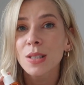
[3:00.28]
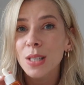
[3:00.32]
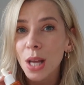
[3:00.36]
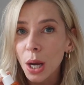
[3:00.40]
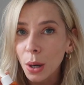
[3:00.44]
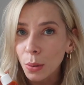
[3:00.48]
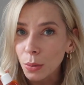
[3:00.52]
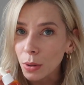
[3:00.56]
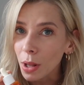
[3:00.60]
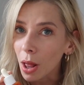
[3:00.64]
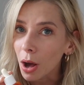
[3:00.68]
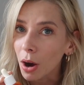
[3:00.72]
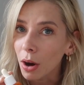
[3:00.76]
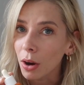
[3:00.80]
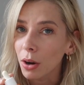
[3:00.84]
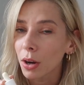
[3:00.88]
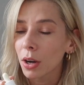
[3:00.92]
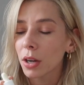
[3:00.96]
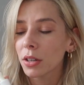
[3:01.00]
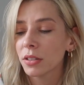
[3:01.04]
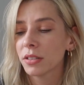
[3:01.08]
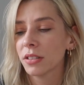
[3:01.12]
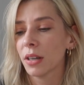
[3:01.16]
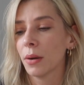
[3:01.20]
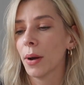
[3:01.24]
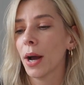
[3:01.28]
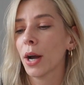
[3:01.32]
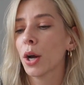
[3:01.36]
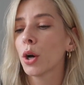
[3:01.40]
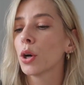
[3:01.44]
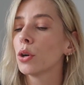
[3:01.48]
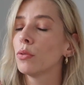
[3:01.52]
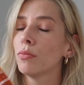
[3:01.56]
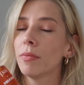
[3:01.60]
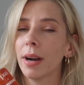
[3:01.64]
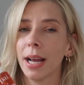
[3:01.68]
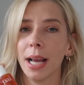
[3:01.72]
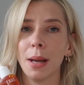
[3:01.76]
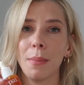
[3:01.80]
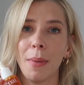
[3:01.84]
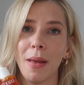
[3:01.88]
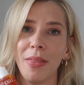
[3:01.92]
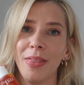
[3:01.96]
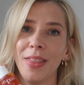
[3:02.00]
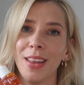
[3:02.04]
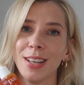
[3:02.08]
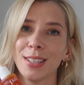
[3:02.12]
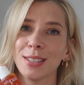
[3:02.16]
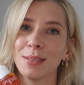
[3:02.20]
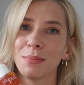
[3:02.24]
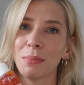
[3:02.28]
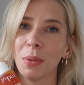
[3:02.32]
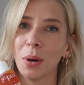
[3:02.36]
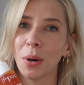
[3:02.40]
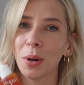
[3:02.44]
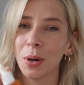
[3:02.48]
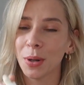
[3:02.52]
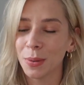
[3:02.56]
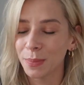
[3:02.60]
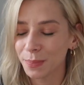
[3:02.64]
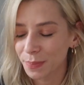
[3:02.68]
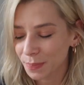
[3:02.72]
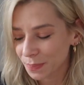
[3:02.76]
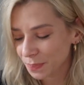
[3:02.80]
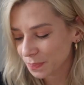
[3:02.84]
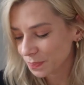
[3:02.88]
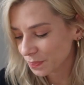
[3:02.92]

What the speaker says: so long, so I couldn't recommend this more.